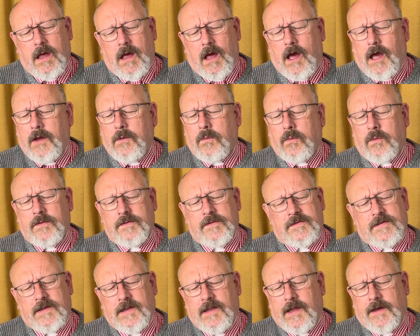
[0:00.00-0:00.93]
I want
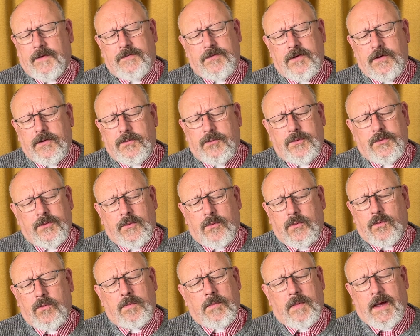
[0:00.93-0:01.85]
to love you with
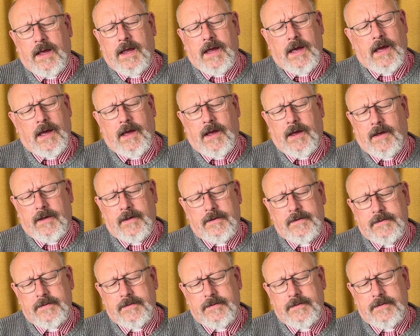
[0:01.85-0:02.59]
all my heart.